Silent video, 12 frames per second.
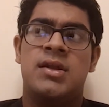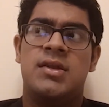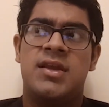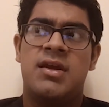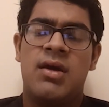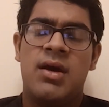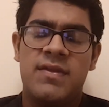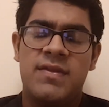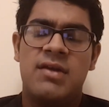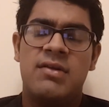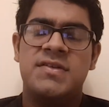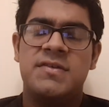
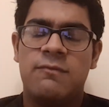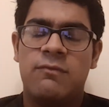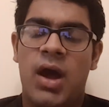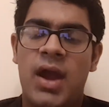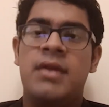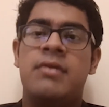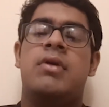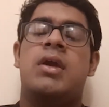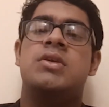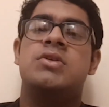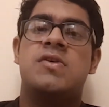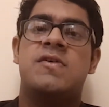there is a wide
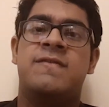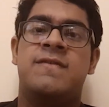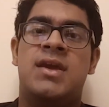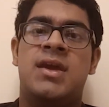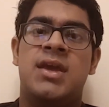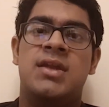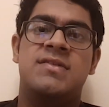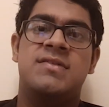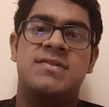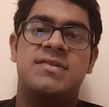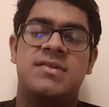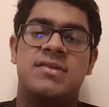range of
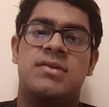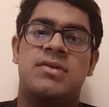kids,